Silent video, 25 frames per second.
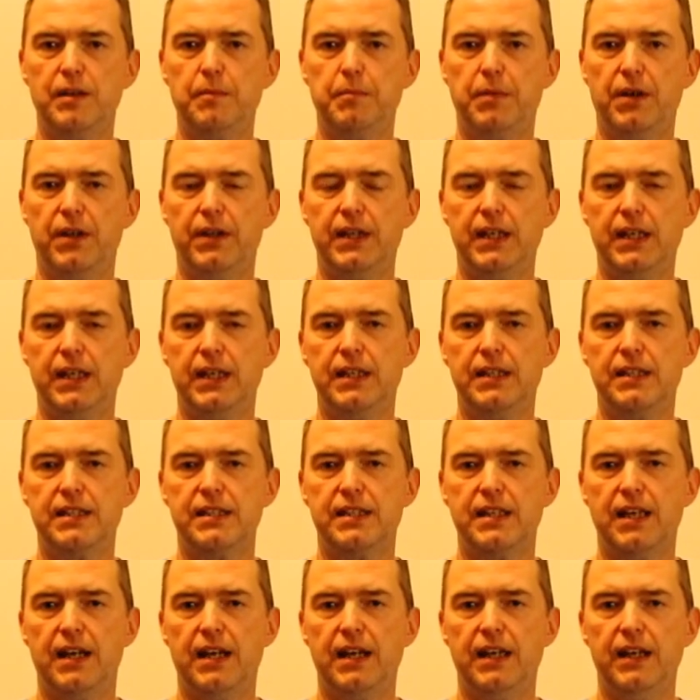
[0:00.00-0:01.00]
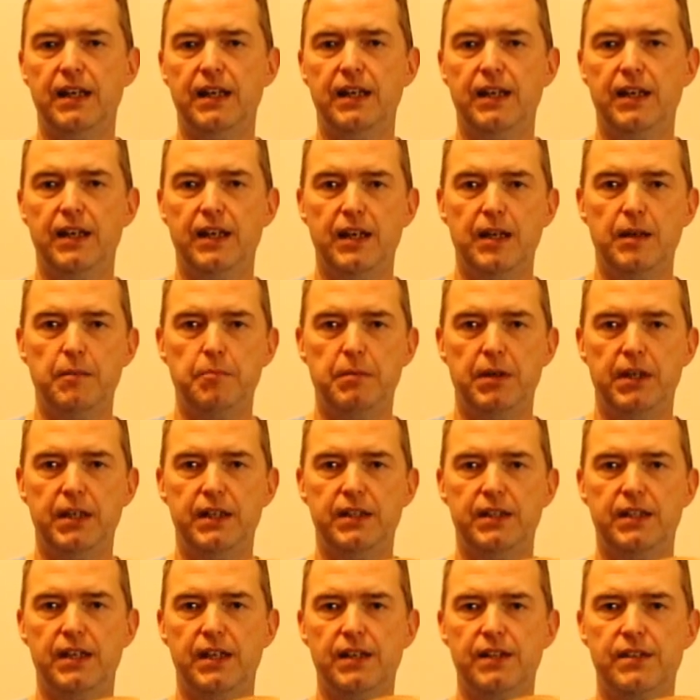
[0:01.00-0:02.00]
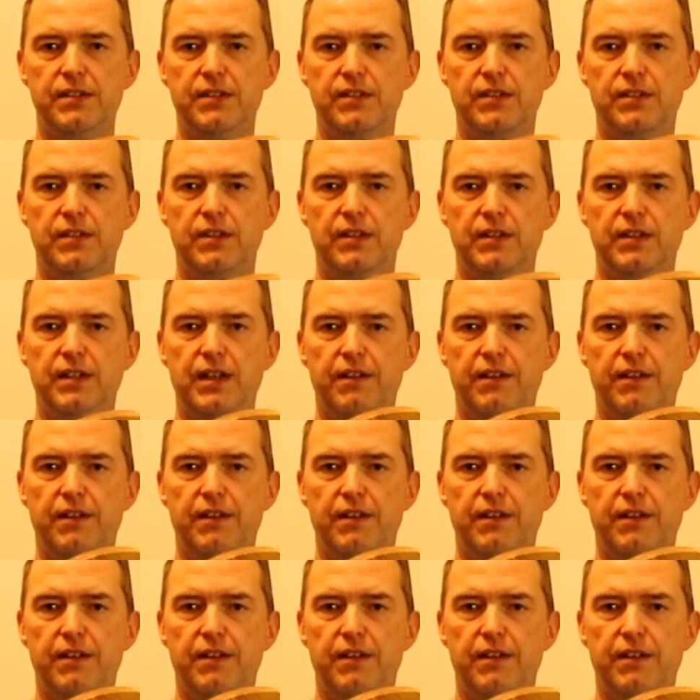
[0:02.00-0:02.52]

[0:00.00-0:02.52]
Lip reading: lip on the inside, but it does